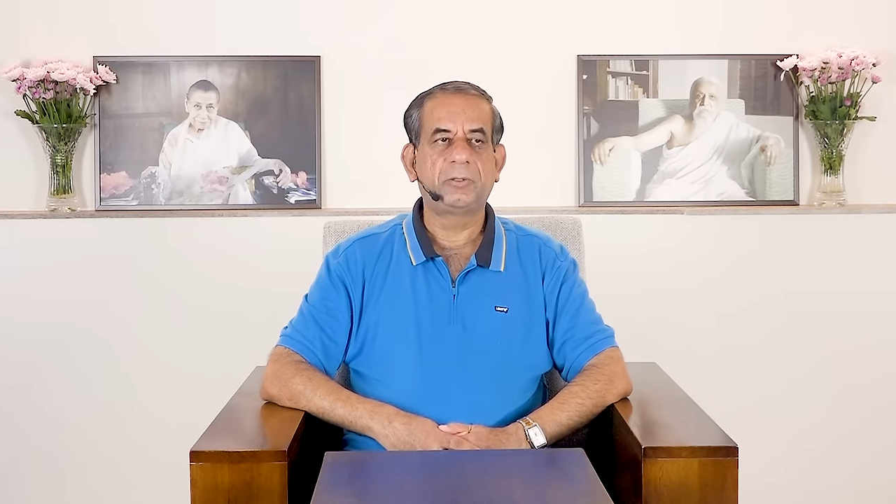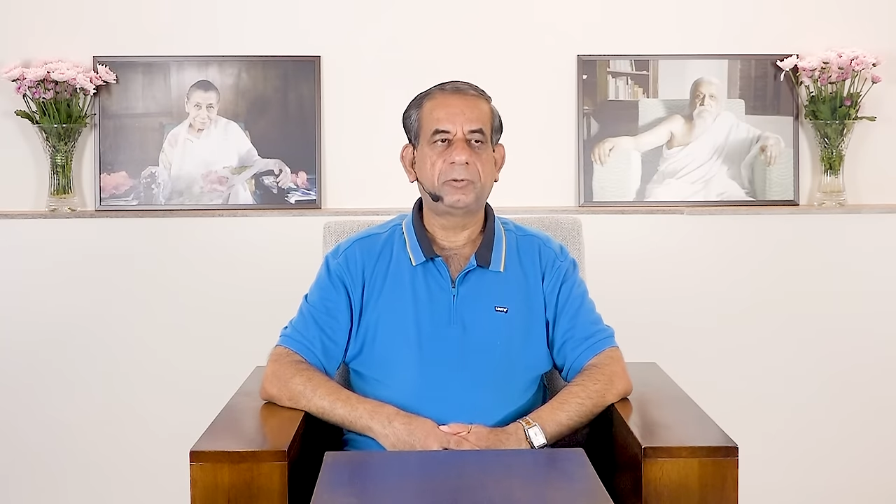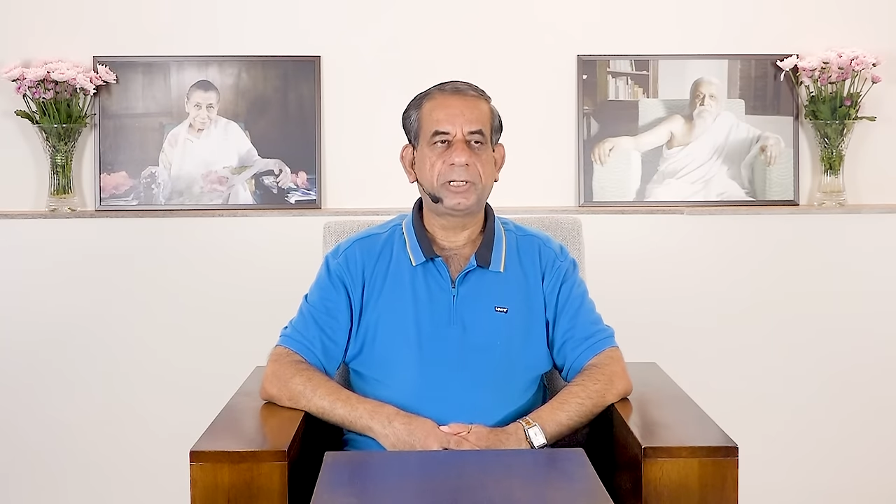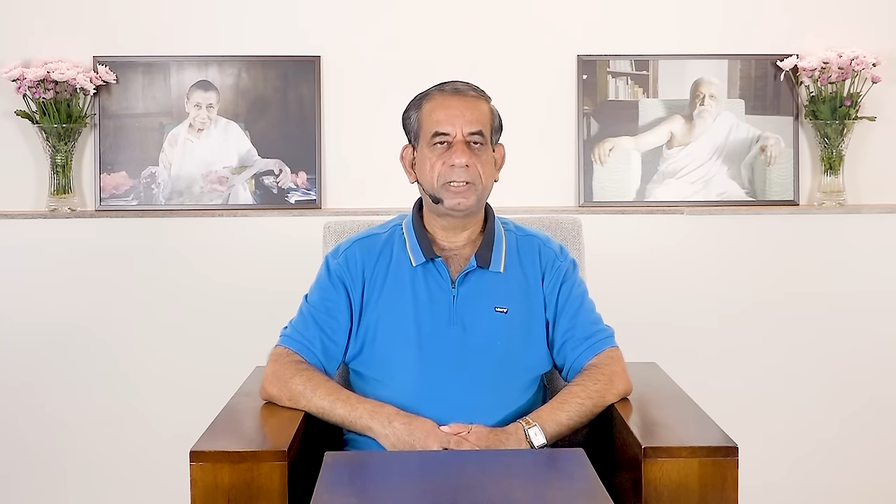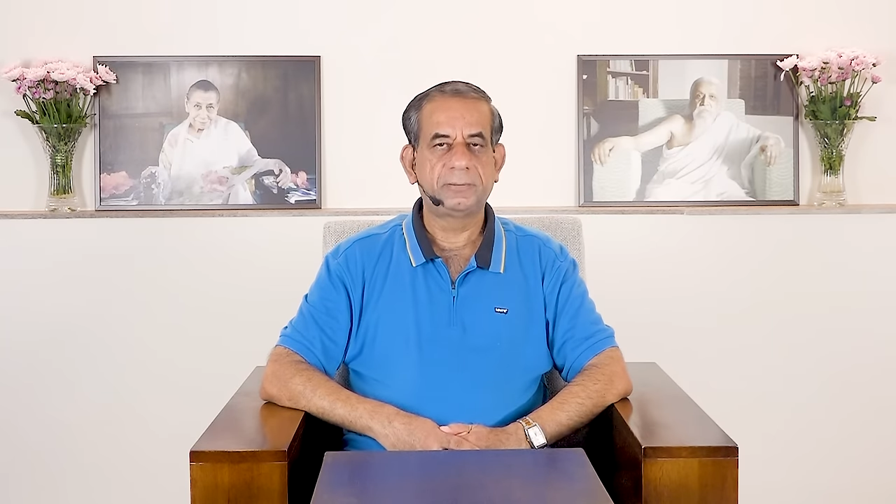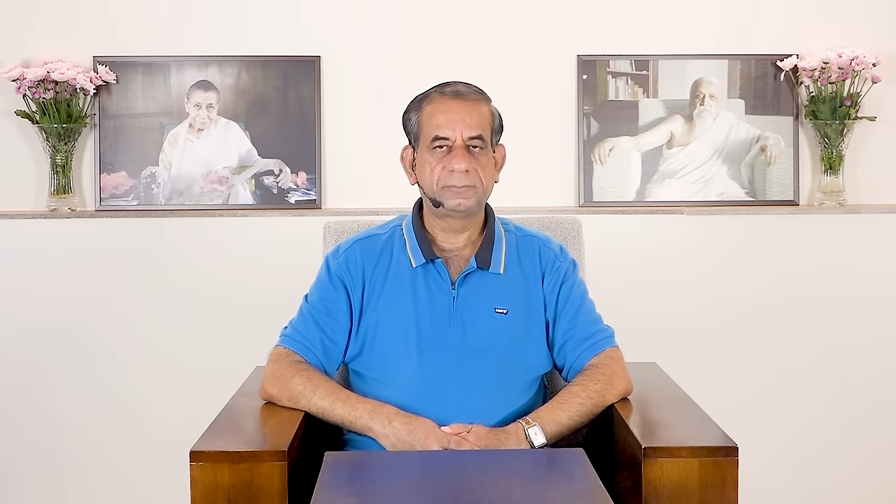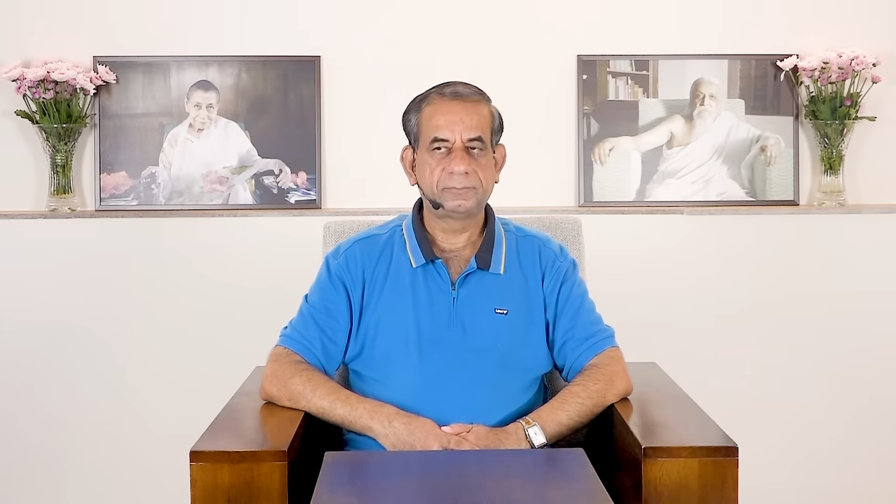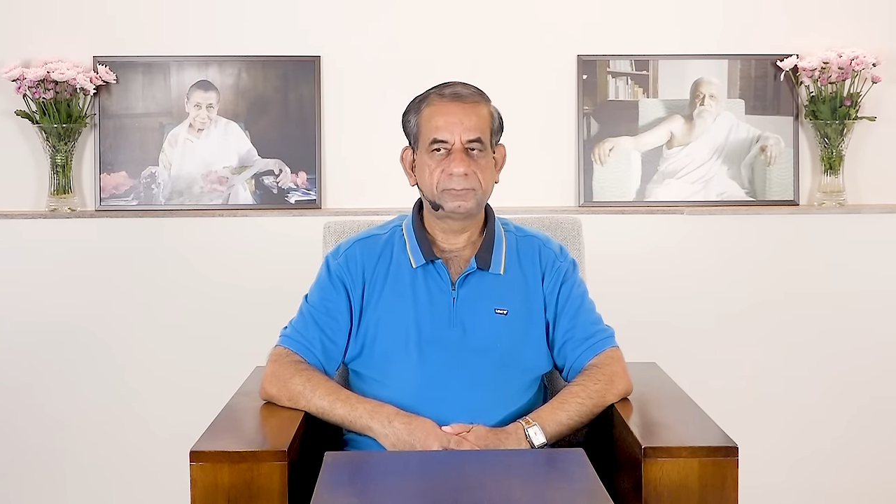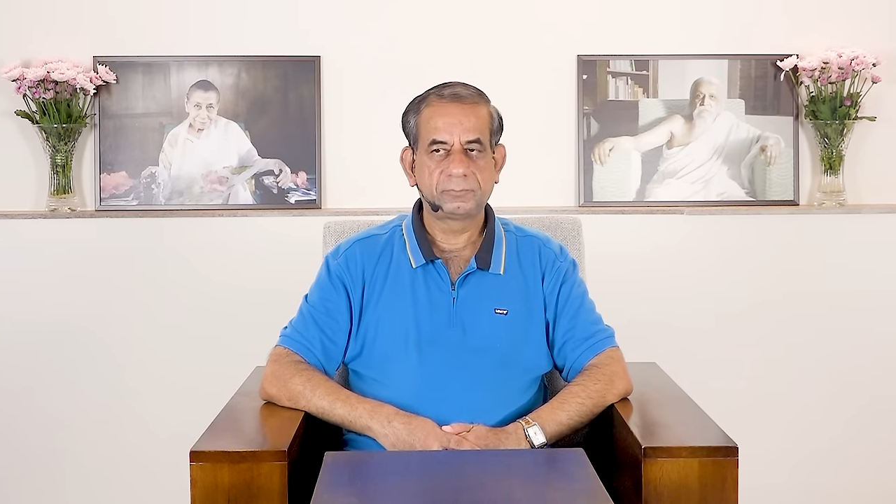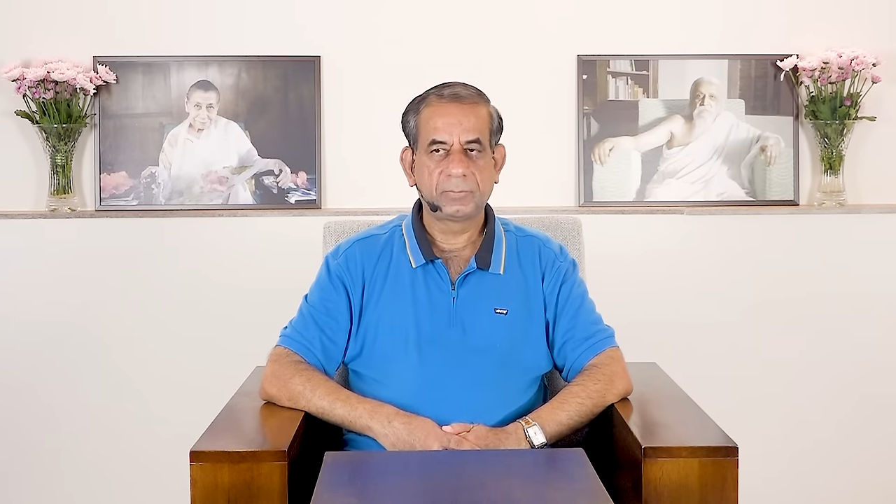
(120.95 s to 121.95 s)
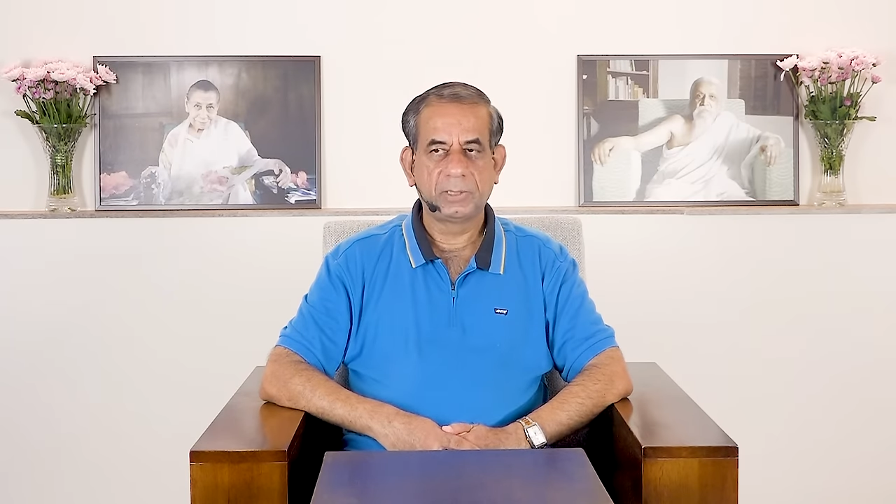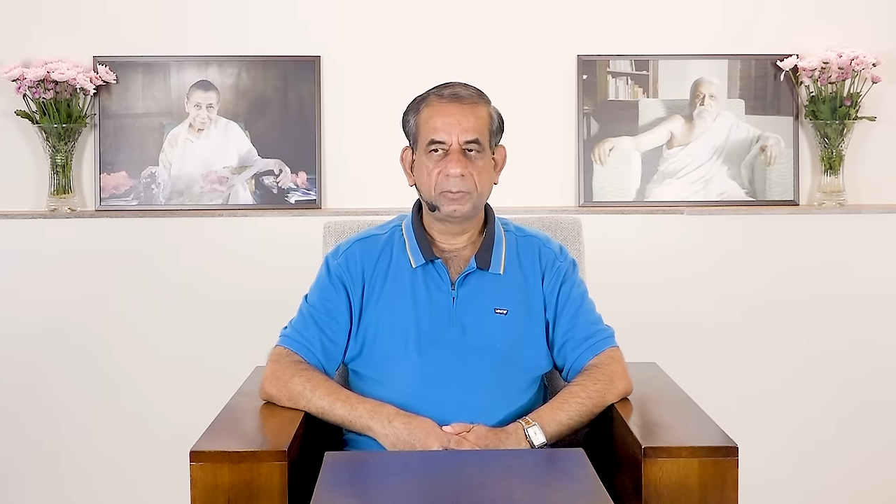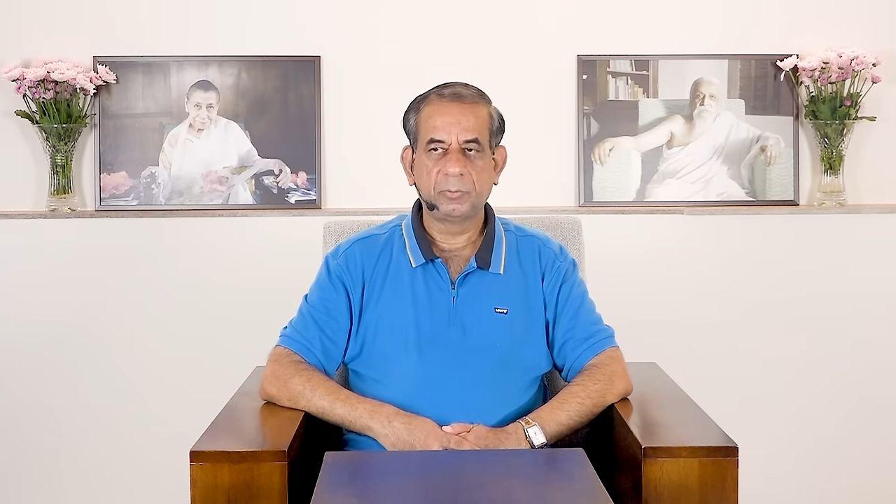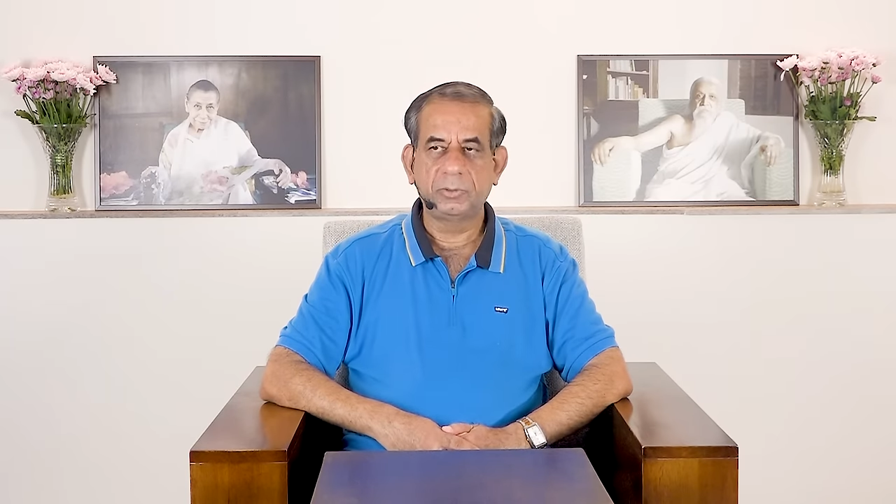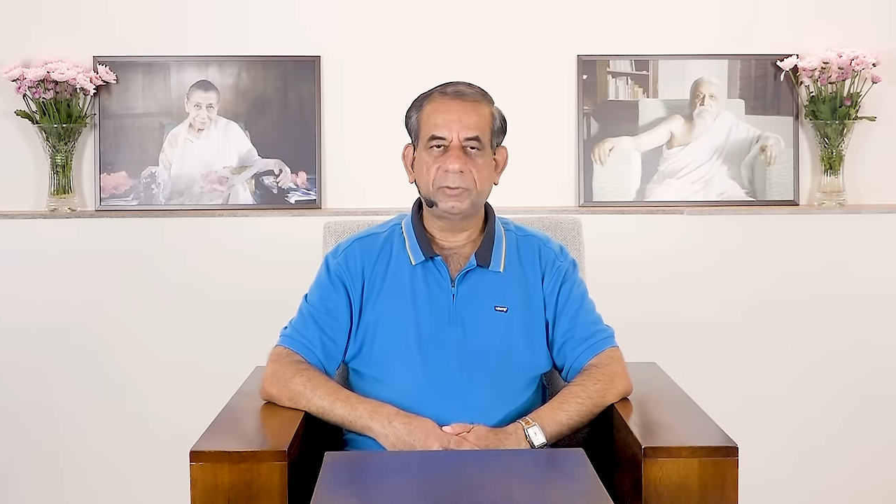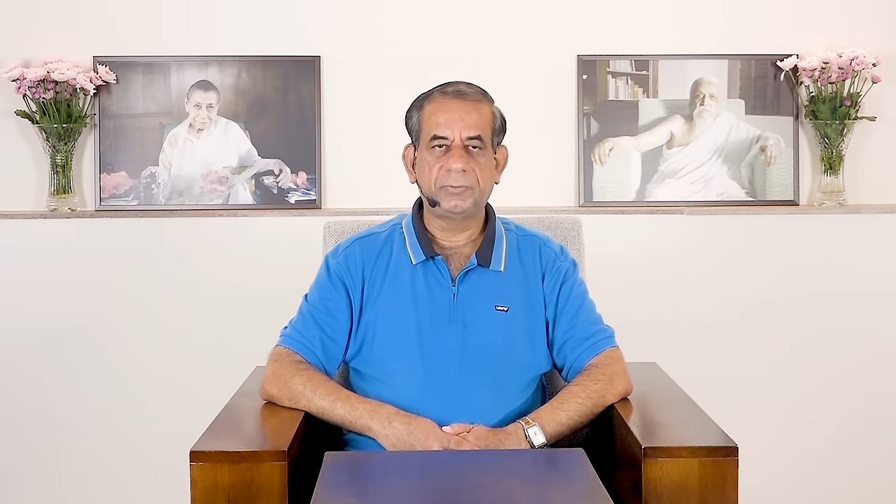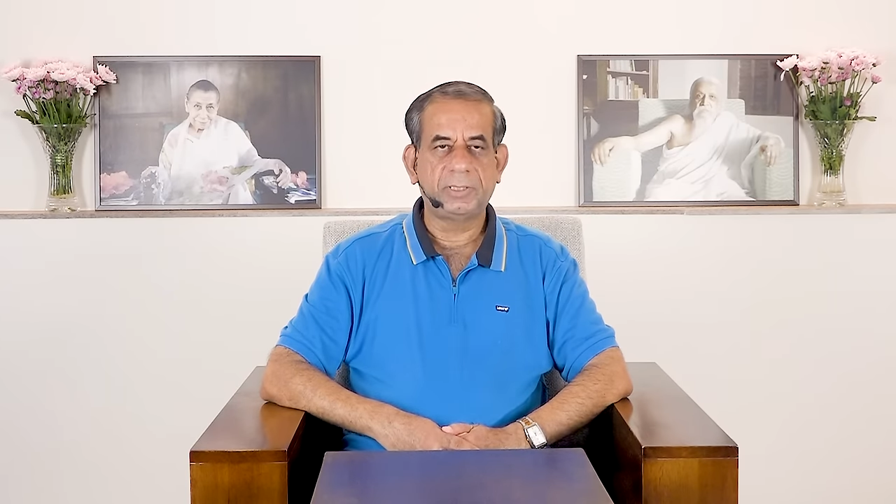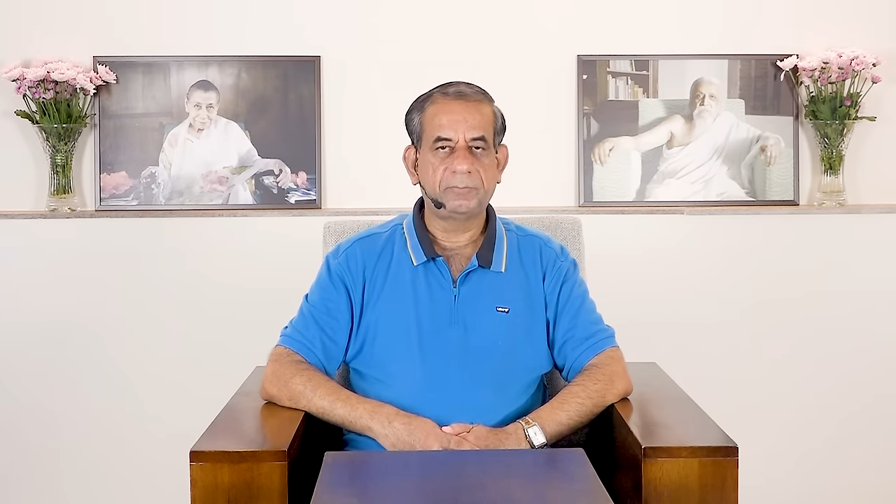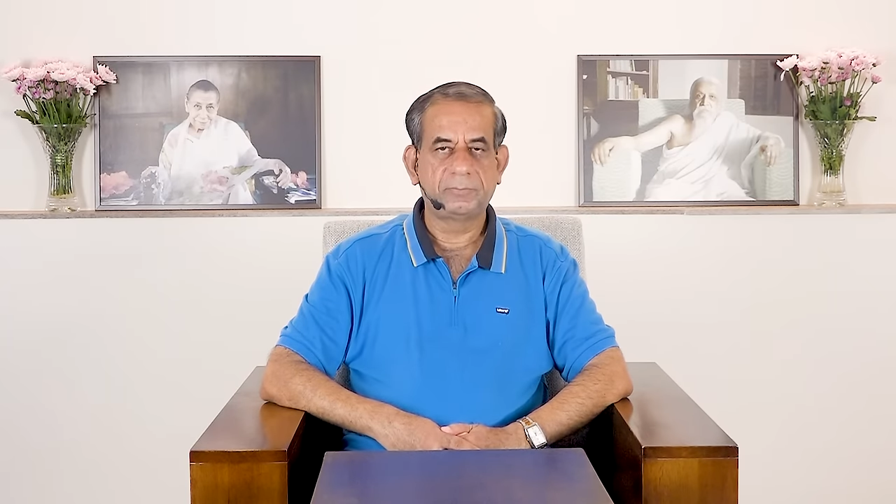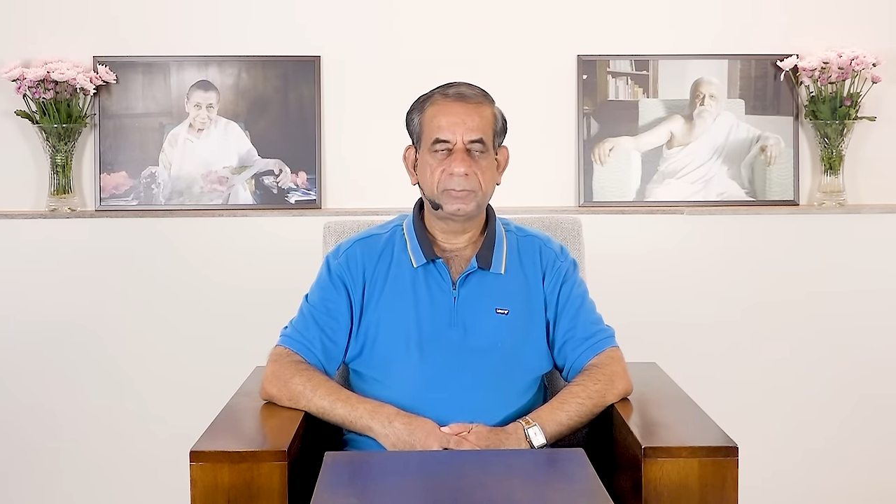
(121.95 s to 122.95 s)
glory, both of
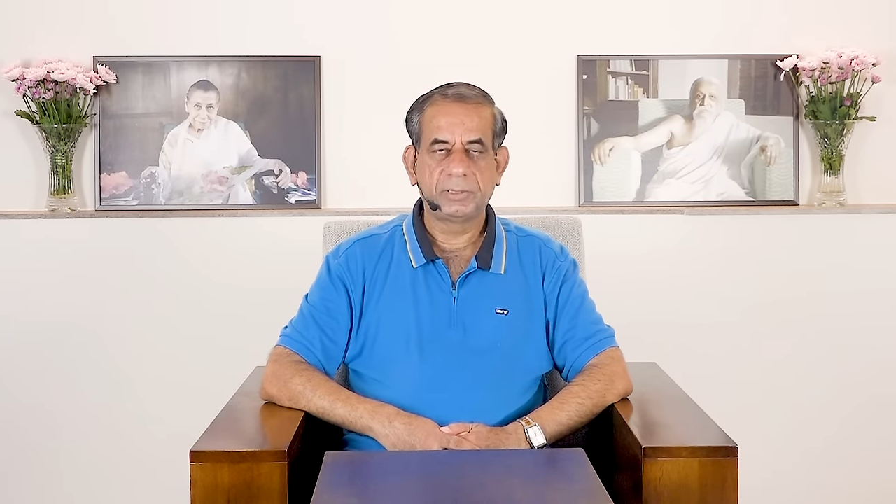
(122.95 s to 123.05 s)
them.